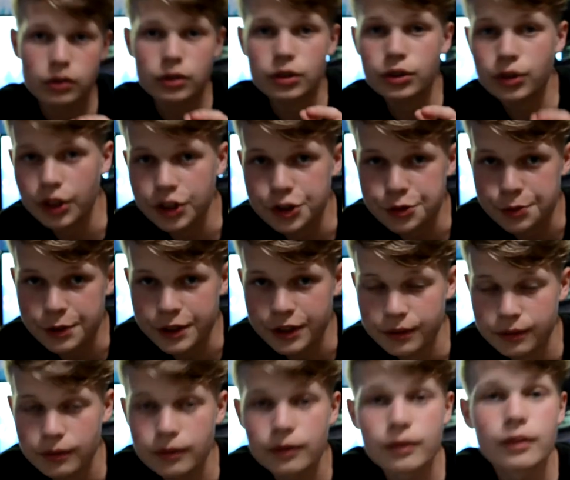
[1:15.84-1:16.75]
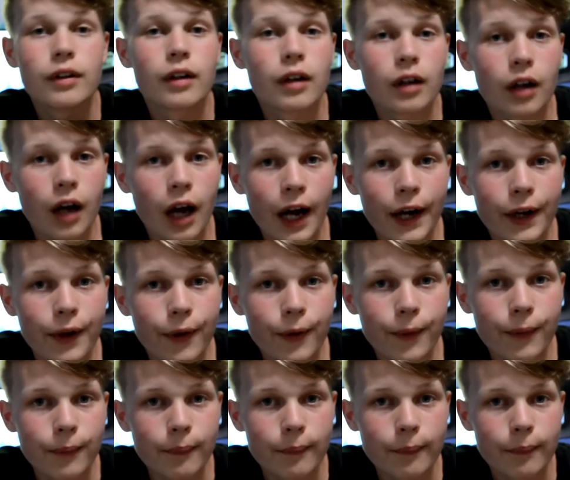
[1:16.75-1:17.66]
Trust me. I know.
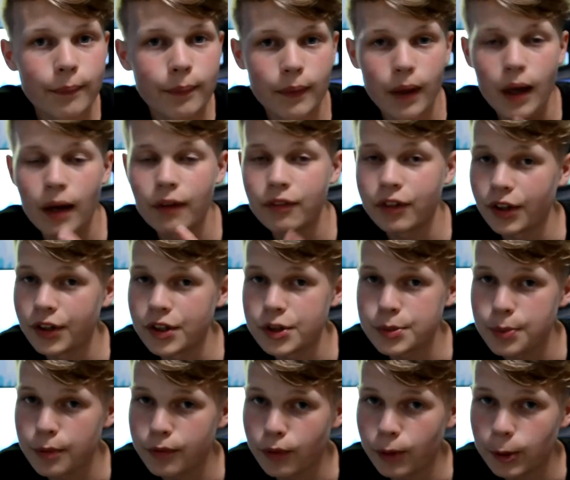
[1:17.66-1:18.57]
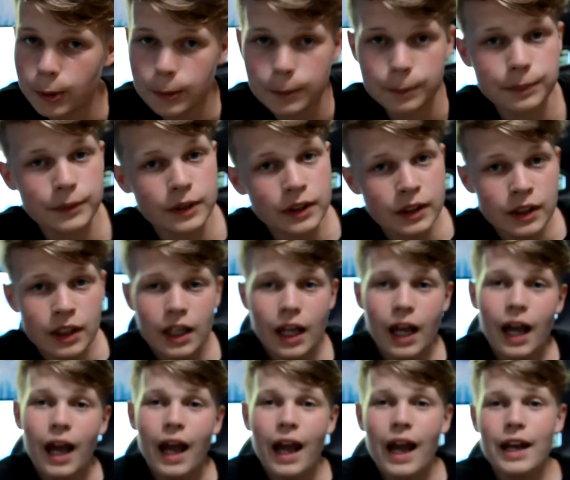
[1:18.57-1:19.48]
I've done this before.
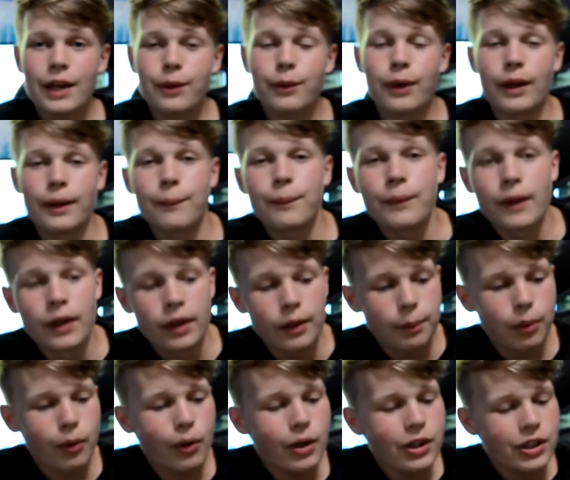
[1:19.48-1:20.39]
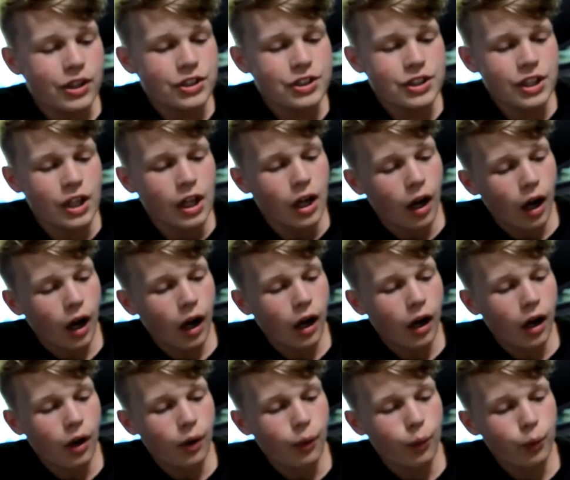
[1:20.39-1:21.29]
Anyway, point is,
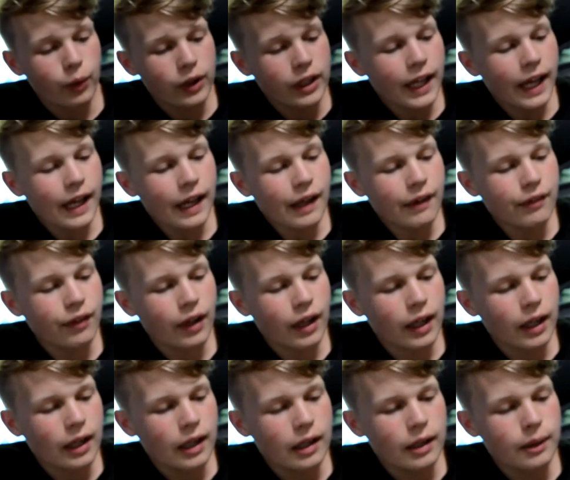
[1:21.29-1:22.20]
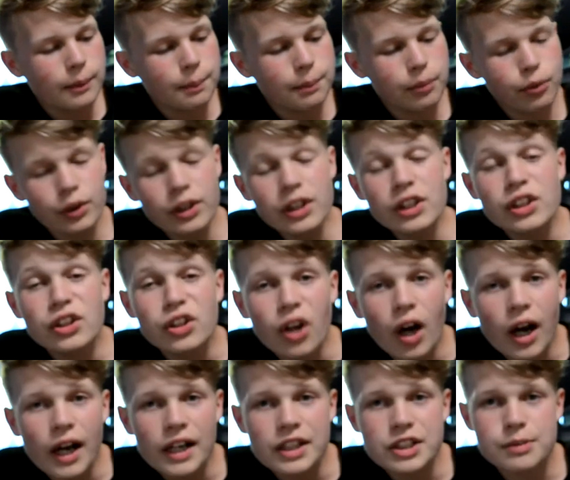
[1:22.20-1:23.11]
we have a pretty
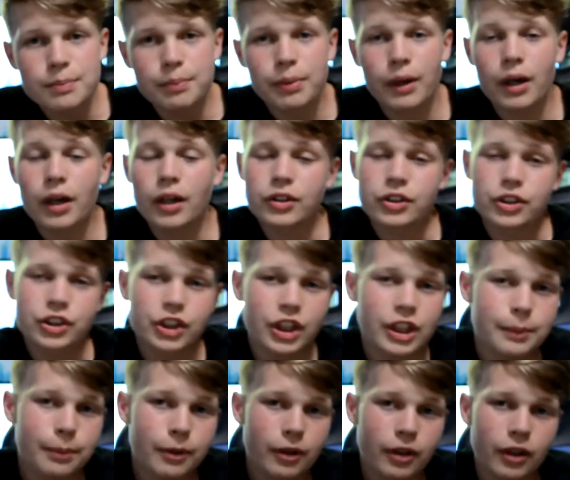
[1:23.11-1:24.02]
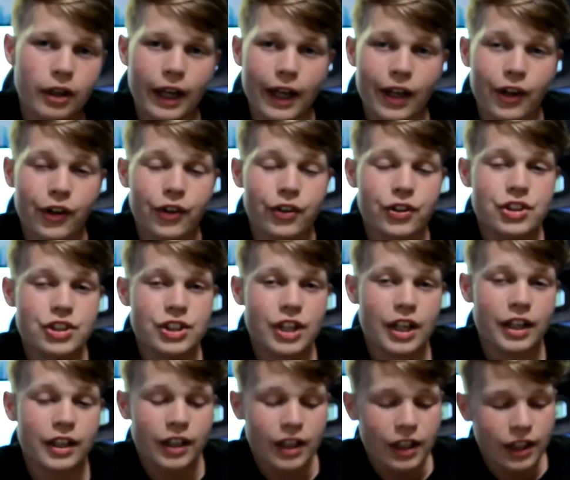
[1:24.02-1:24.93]
nice but cheaper end
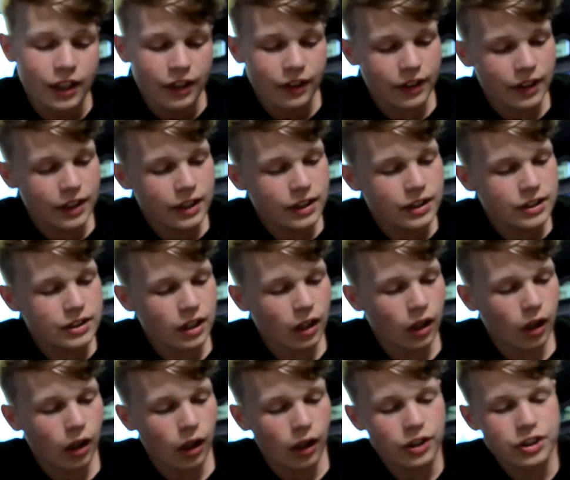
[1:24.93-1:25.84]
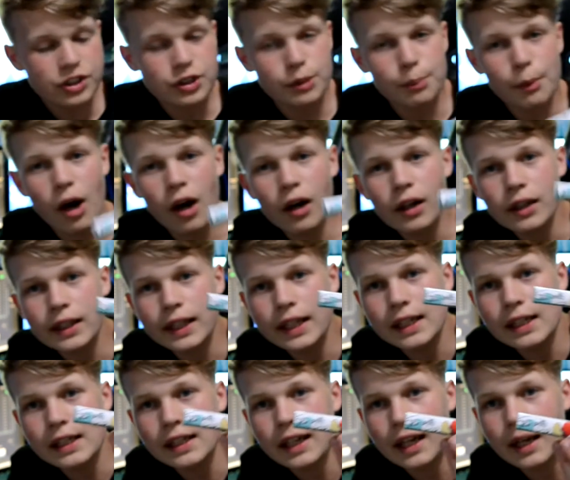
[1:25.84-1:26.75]
set. These are some art
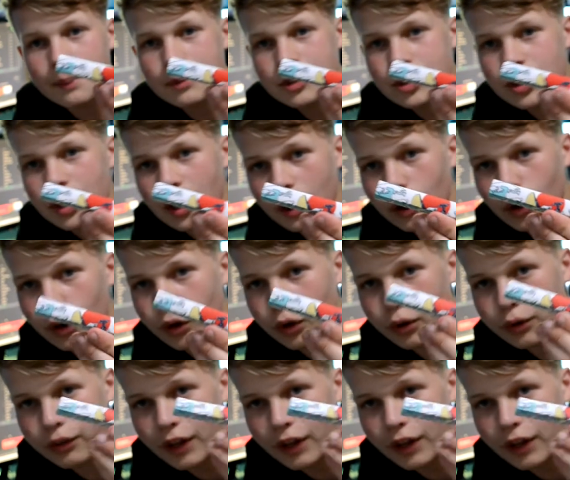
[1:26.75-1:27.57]
keycaps that I got off